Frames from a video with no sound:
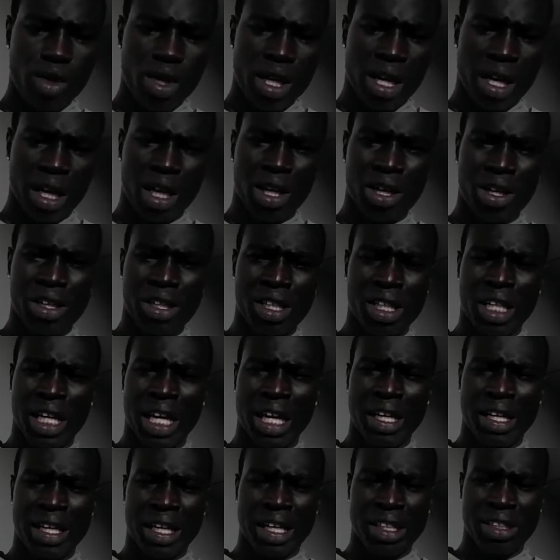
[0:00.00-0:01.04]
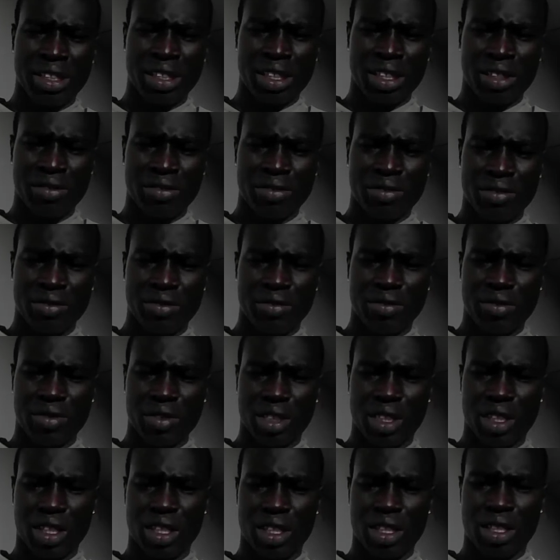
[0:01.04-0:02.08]
I learned a lot of that stuff.
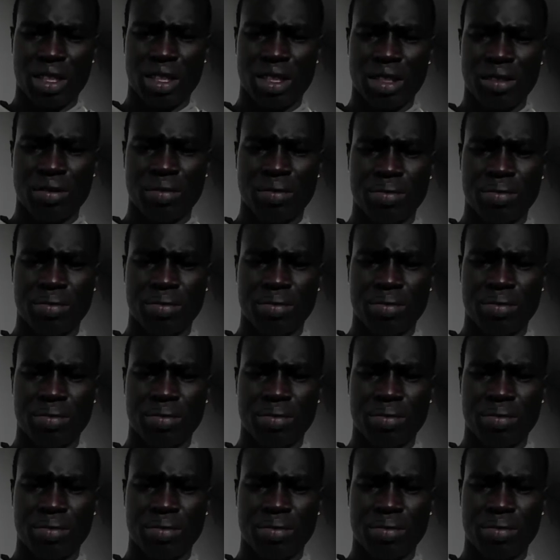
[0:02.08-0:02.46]
Uh,